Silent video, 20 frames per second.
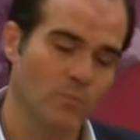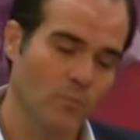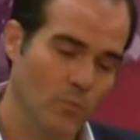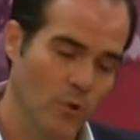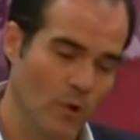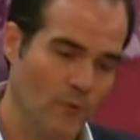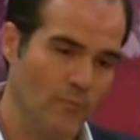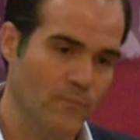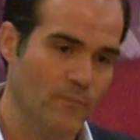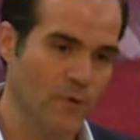
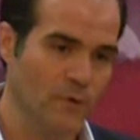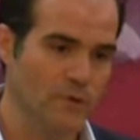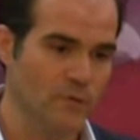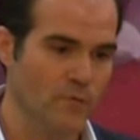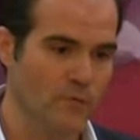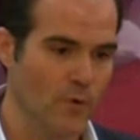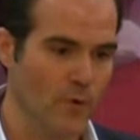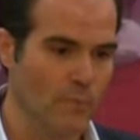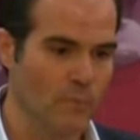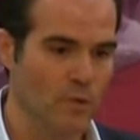well, first
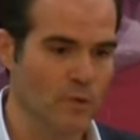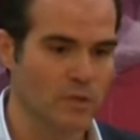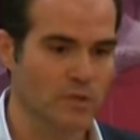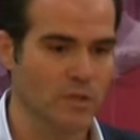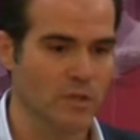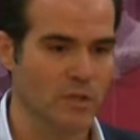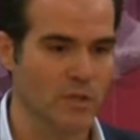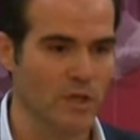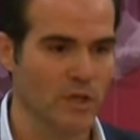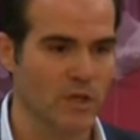and foremost,
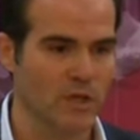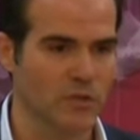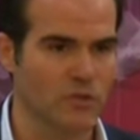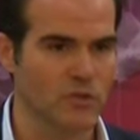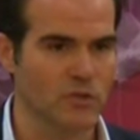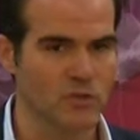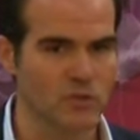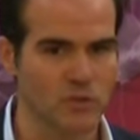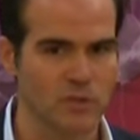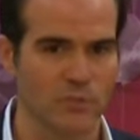the
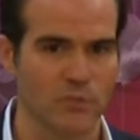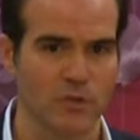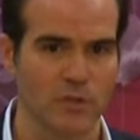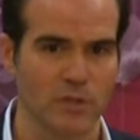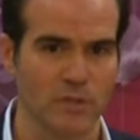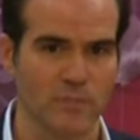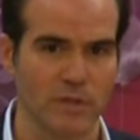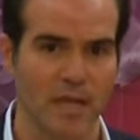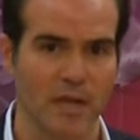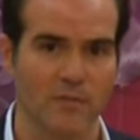excuse the
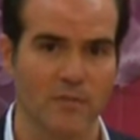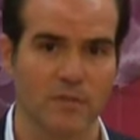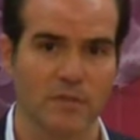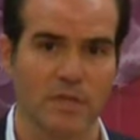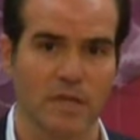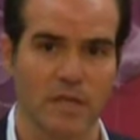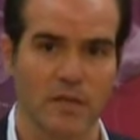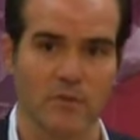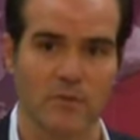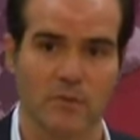regime gave was
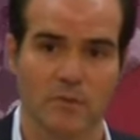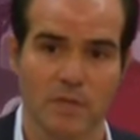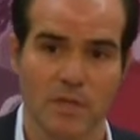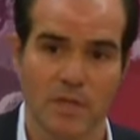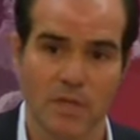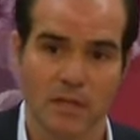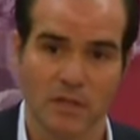that he was